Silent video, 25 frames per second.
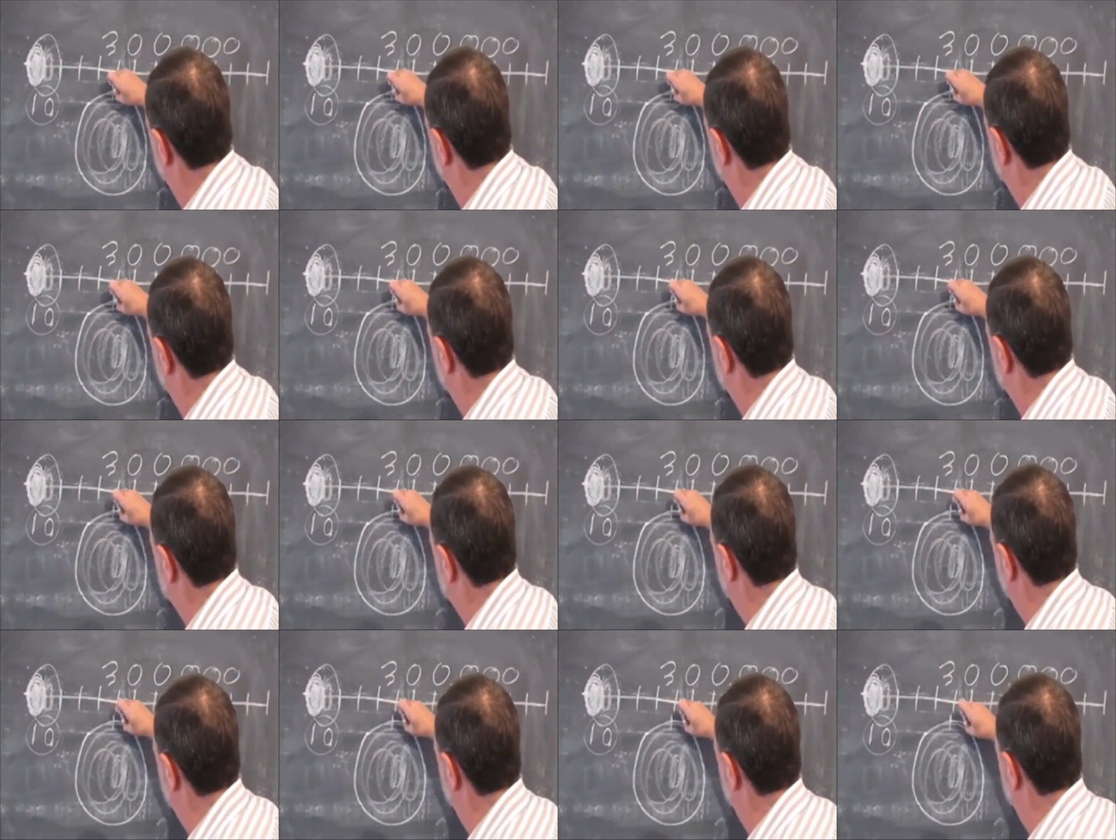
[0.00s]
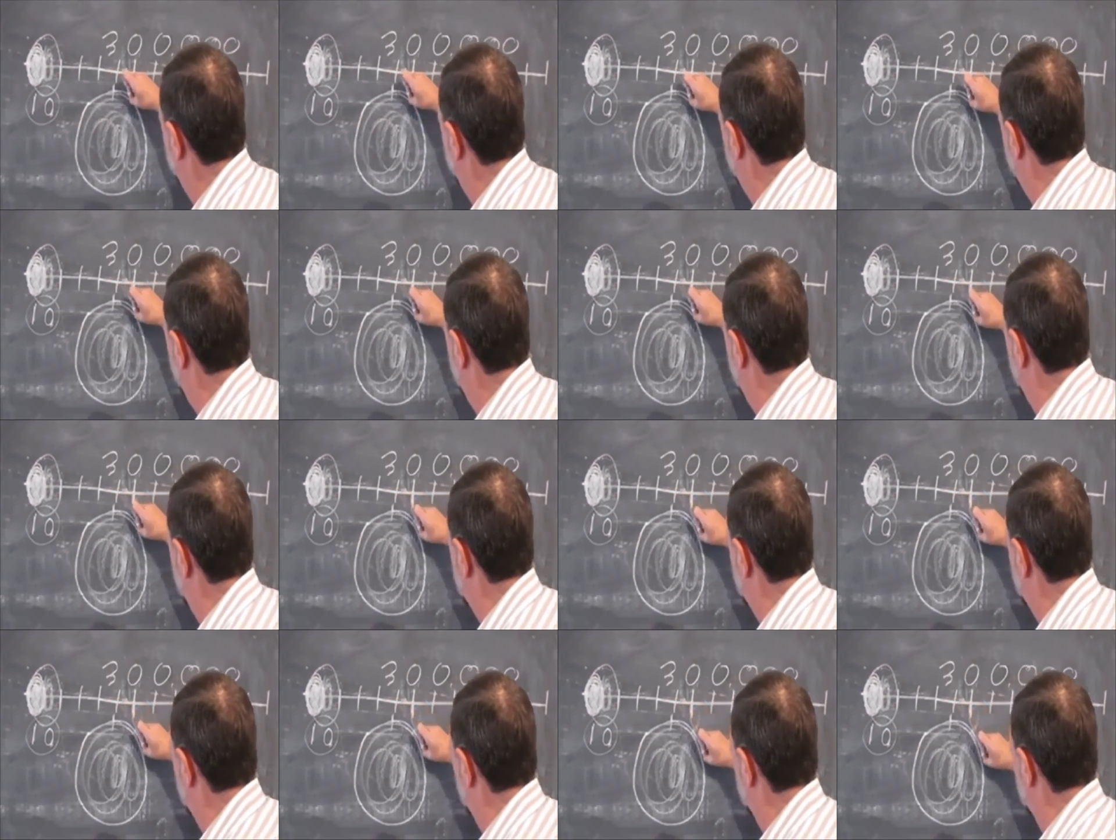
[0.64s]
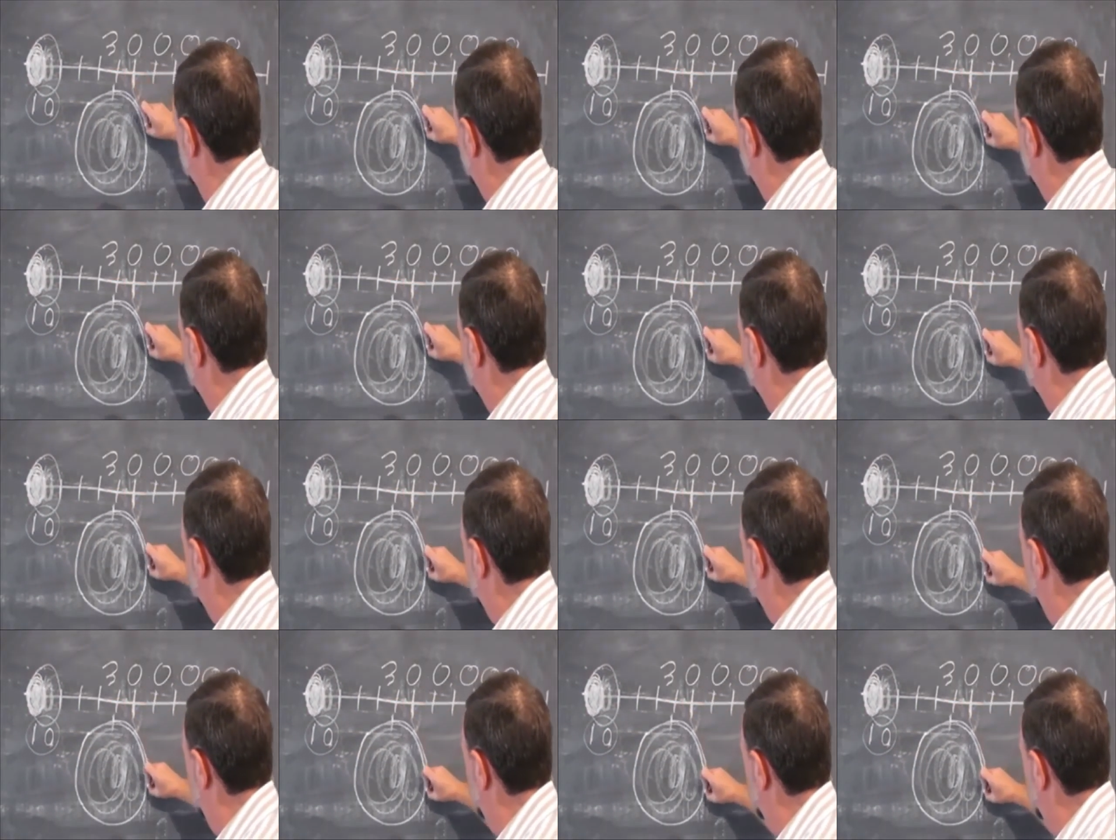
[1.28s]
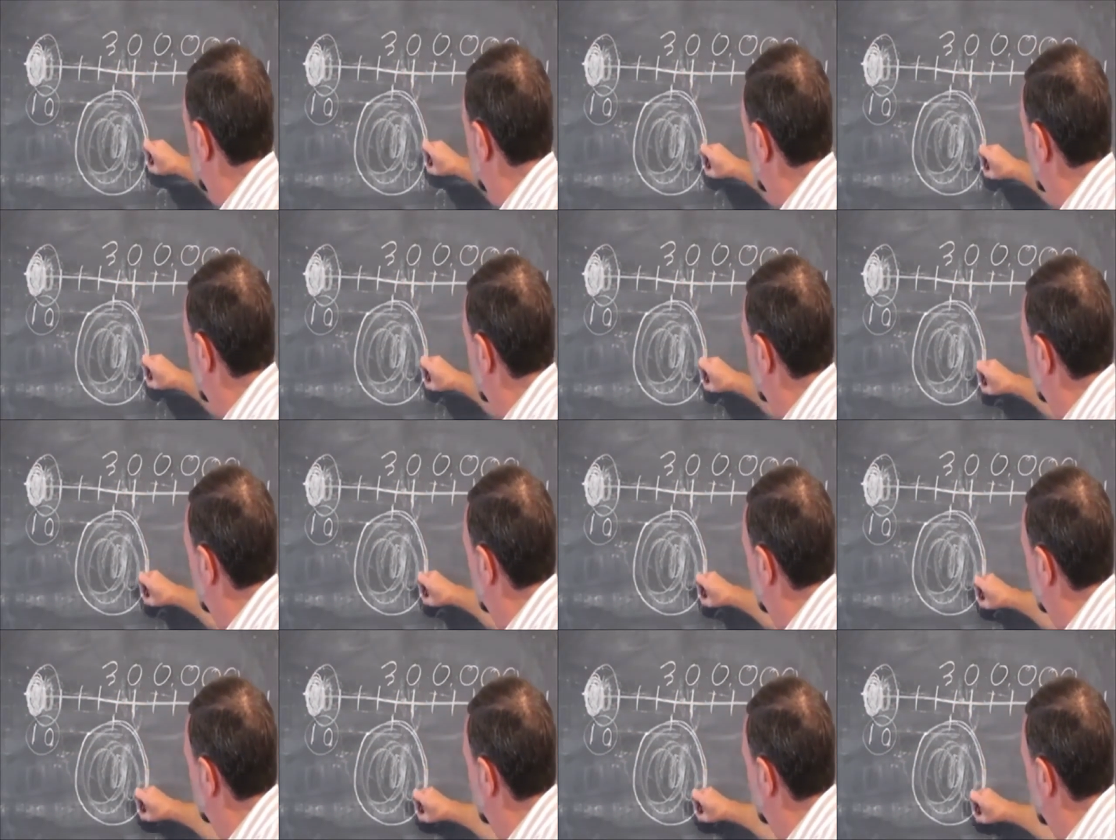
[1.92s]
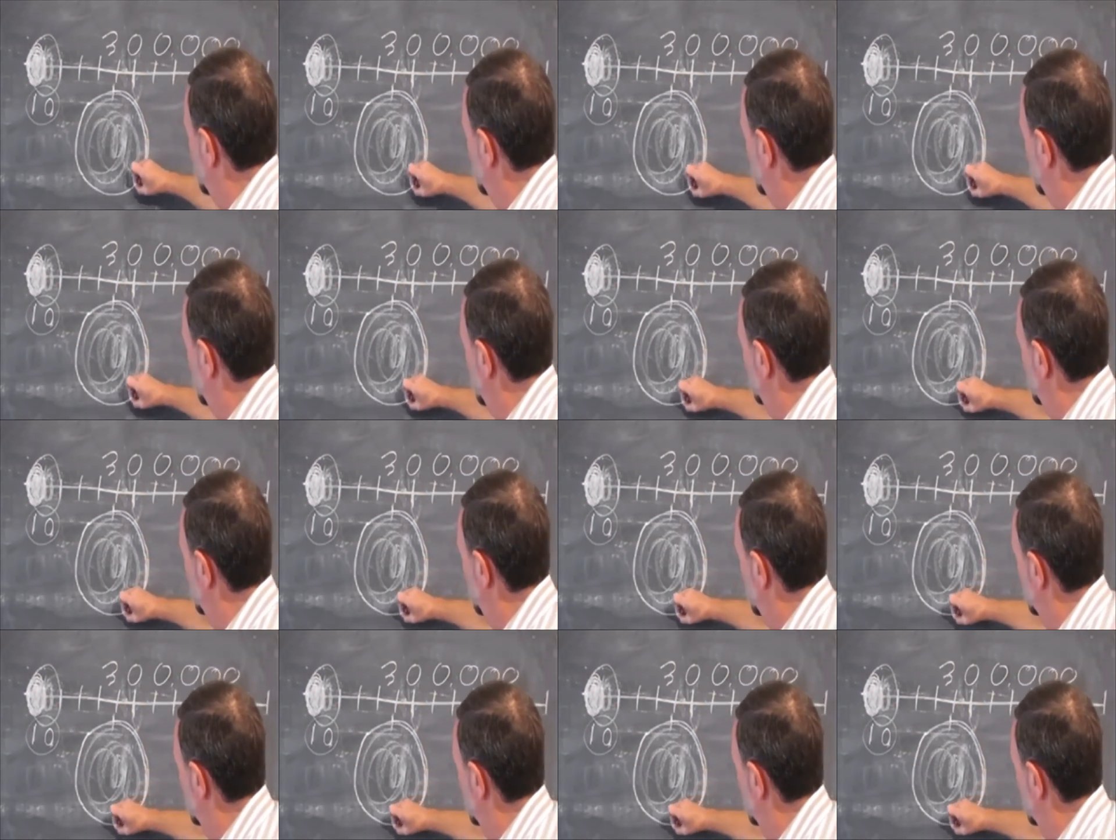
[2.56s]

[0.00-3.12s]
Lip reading: (no speaker visible)